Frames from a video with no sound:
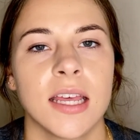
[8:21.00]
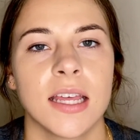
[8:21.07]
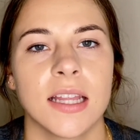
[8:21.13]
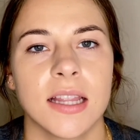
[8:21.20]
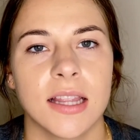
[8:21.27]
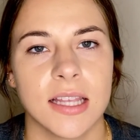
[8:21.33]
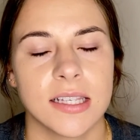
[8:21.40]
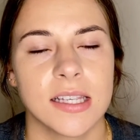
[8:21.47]

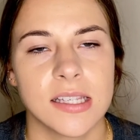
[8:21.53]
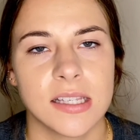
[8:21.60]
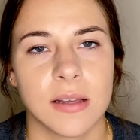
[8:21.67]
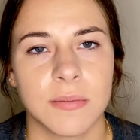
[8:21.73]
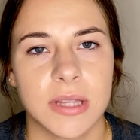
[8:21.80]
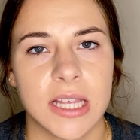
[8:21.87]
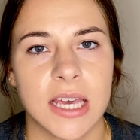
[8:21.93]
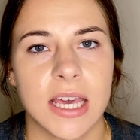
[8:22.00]
this is
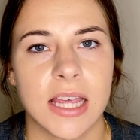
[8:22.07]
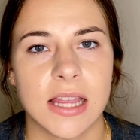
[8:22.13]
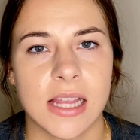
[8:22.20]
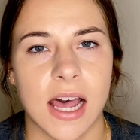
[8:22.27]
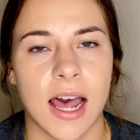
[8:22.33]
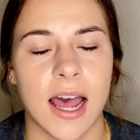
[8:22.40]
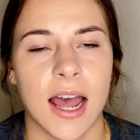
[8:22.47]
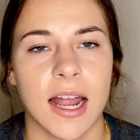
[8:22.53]
something
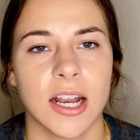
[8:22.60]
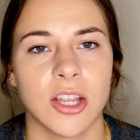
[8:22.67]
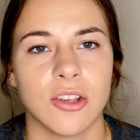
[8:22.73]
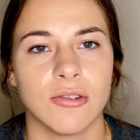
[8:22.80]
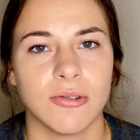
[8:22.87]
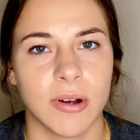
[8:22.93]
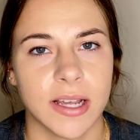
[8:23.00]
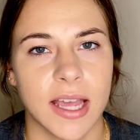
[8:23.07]
that
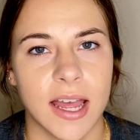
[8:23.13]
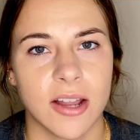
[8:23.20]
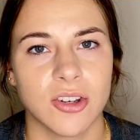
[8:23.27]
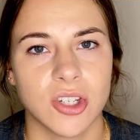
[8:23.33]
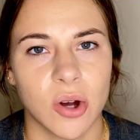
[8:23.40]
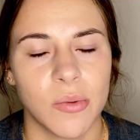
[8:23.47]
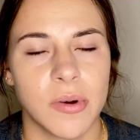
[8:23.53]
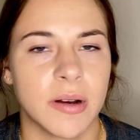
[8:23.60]
you, again,
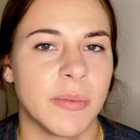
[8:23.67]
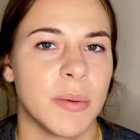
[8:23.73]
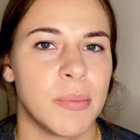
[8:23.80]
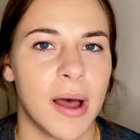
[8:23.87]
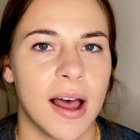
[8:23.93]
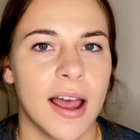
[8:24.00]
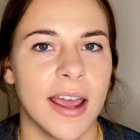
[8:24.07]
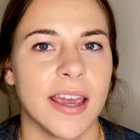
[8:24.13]
don't want to be
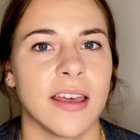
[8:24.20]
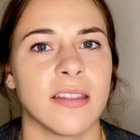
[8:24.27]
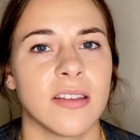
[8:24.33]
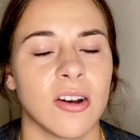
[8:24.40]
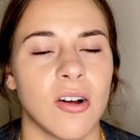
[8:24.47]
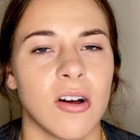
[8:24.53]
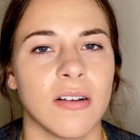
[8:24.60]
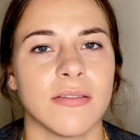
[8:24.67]
buying and then
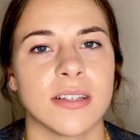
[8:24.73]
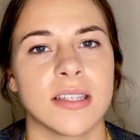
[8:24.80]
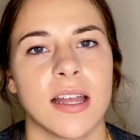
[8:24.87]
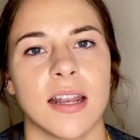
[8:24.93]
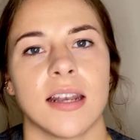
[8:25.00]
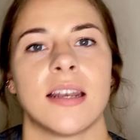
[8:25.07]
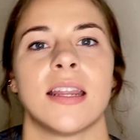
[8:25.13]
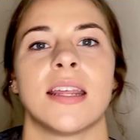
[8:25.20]
all of a
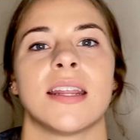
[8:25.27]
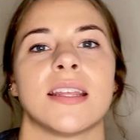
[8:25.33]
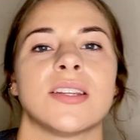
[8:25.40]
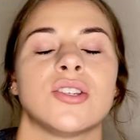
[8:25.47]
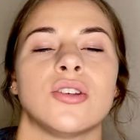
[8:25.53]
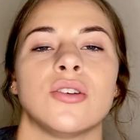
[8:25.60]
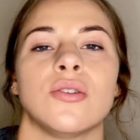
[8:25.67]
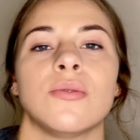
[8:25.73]
sudden needing
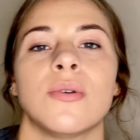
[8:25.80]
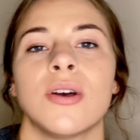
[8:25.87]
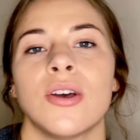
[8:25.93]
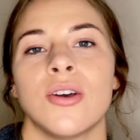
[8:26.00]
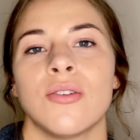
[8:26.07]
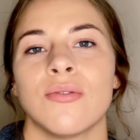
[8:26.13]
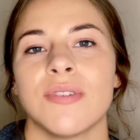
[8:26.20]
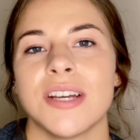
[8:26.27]
to
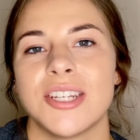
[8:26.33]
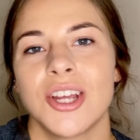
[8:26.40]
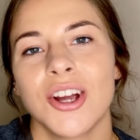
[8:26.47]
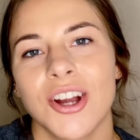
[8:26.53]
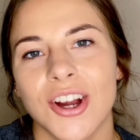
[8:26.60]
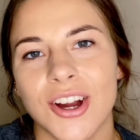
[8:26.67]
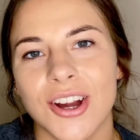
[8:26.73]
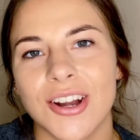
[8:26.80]

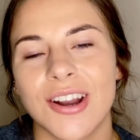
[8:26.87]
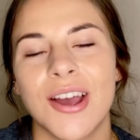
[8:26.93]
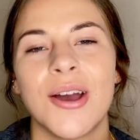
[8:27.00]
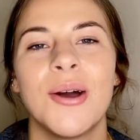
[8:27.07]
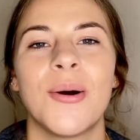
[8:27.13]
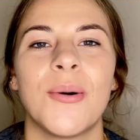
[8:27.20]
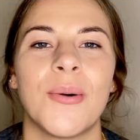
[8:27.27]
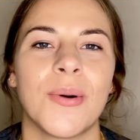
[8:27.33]
return
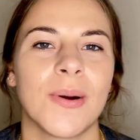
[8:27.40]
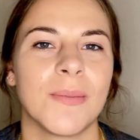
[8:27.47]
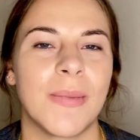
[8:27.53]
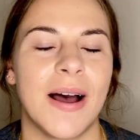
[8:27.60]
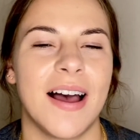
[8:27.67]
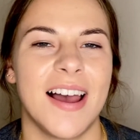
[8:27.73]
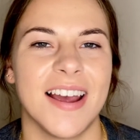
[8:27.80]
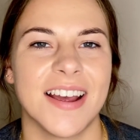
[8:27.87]
or
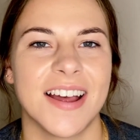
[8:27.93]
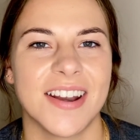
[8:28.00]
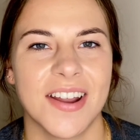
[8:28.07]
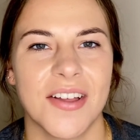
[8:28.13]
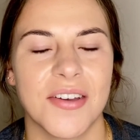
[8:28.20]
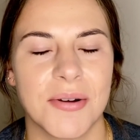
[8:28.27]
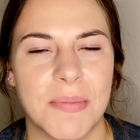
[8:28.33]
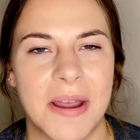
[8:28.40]
buy
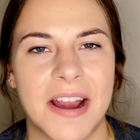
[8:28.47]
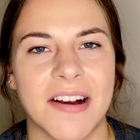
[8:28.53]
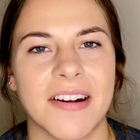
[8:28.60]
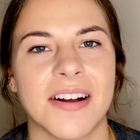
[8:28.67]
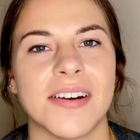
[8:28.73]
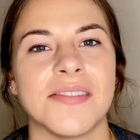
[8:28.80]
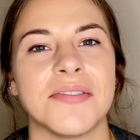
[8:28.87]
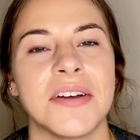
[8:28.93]
another pair
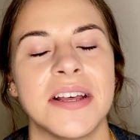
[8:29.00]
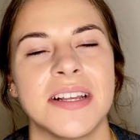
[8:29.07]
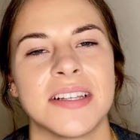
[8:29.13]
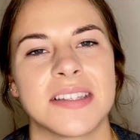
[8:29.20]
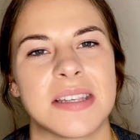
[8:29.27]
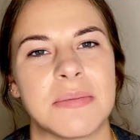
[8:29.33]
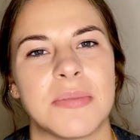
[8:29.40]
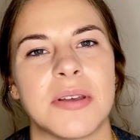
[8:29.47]
of
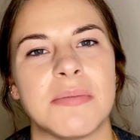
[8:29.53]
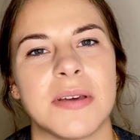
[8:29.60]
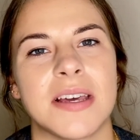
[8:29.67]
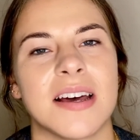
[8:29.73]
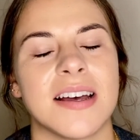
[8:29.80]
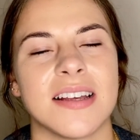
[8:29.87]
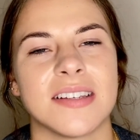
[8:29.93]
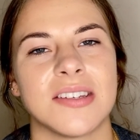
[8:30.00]
simply
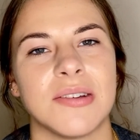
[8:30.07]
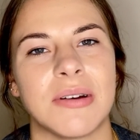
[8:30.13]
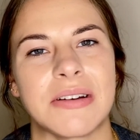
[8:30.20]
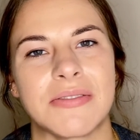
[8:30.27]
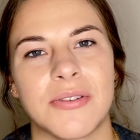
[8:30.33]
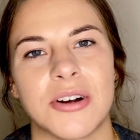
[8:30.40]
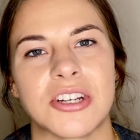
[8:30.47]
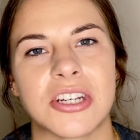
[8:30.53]
because you
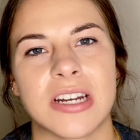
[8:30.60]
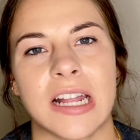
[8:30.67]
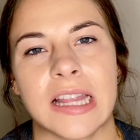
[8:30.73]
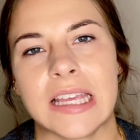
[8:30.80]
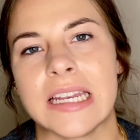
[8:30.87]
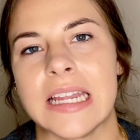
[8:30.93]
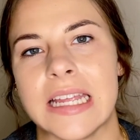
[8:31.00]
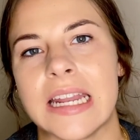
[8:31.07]

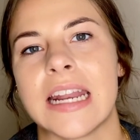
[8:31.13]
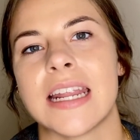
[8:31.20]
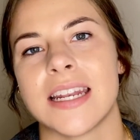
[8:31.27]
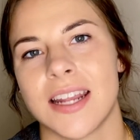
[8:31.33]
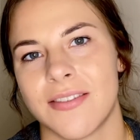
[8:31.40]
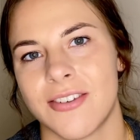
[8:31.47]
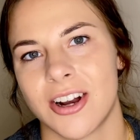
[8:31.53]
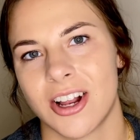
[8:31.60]
unfortunately needed a
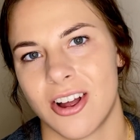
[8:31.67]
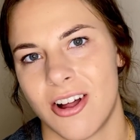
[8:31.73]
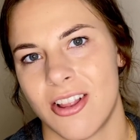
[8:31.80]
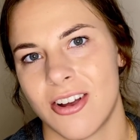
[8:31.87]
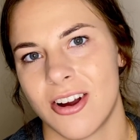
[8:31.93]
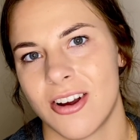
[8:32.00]
different color.